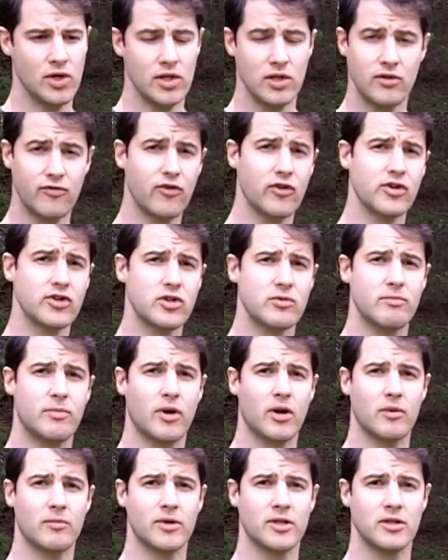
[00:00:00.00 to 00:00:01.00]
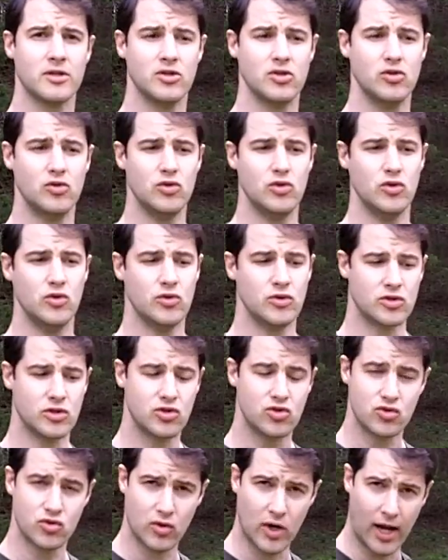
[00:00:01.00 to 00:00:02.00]
The first compartment you use to
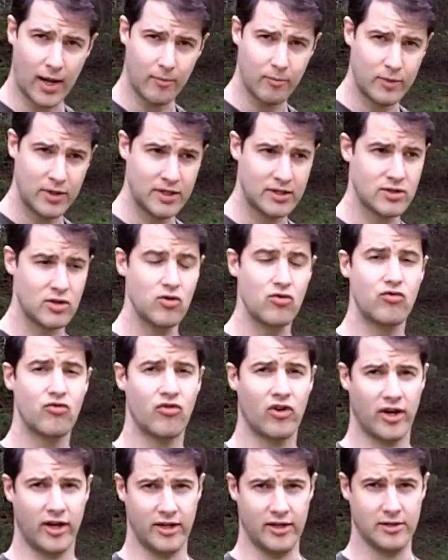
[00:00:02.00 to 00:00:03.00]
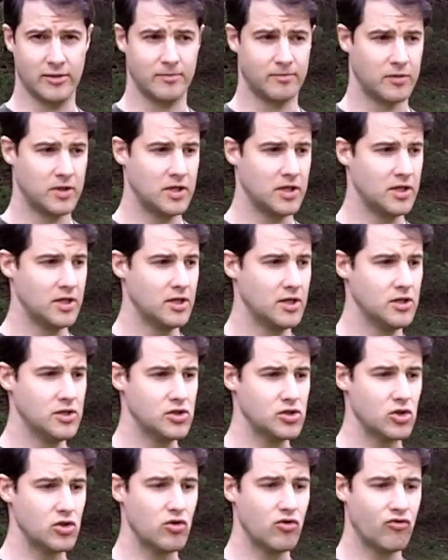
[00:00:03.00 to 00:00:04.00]
trap bees that you find.
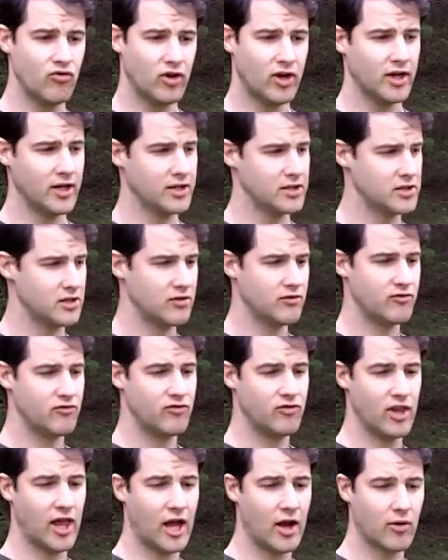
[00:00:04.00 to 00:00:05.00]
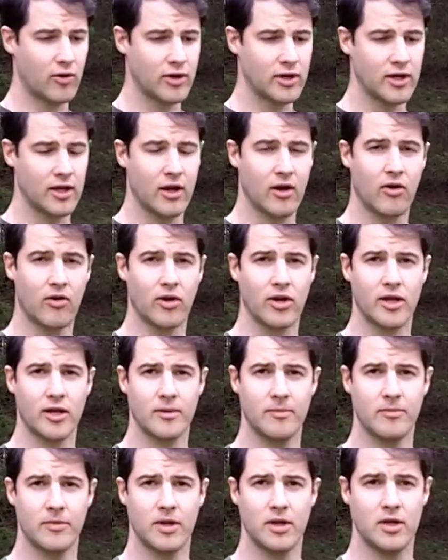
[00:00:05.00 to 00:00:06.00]
So you find a flowering
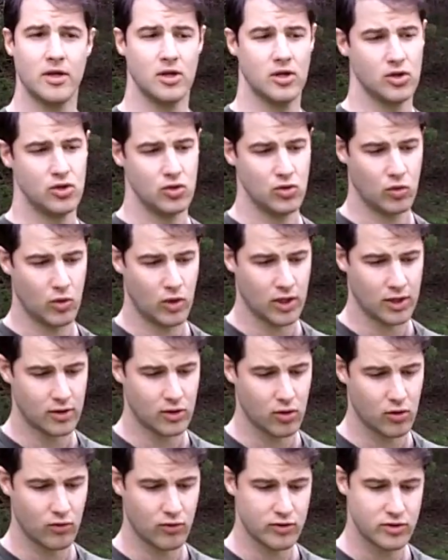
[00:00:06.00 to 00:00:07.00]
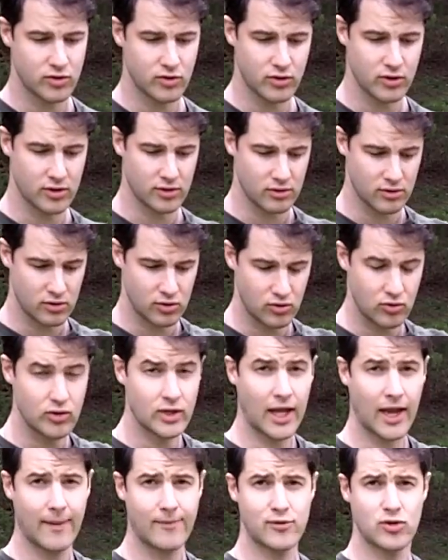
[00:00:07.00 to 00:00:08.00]
area, you walk over to it, you
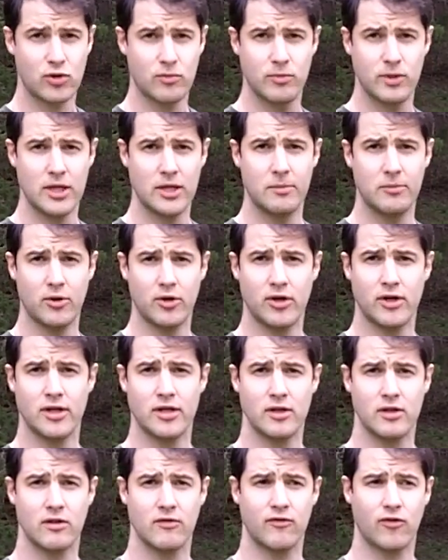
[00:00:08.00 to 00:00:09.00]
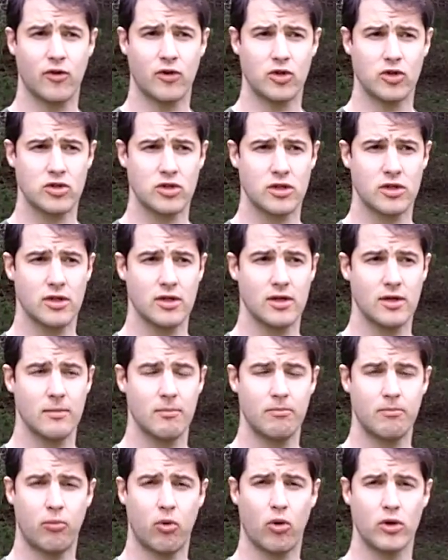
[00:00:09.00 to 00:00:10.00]
capture a bee, put it into the first
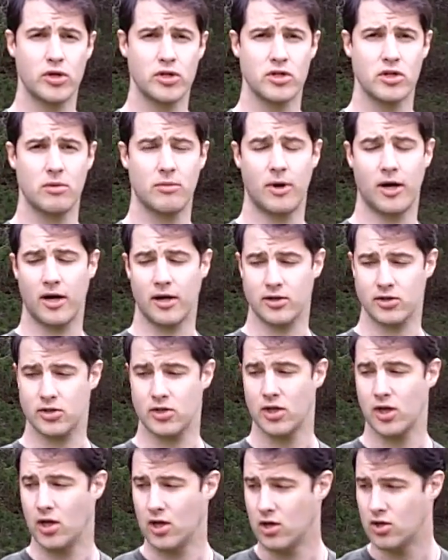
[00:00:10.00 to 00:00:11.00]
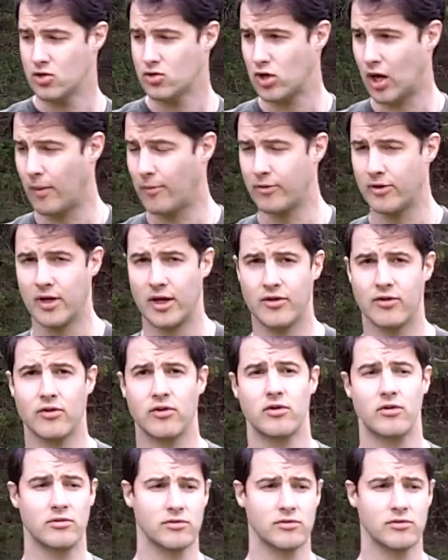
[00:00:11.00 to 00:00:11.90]
portion of the box, trap another,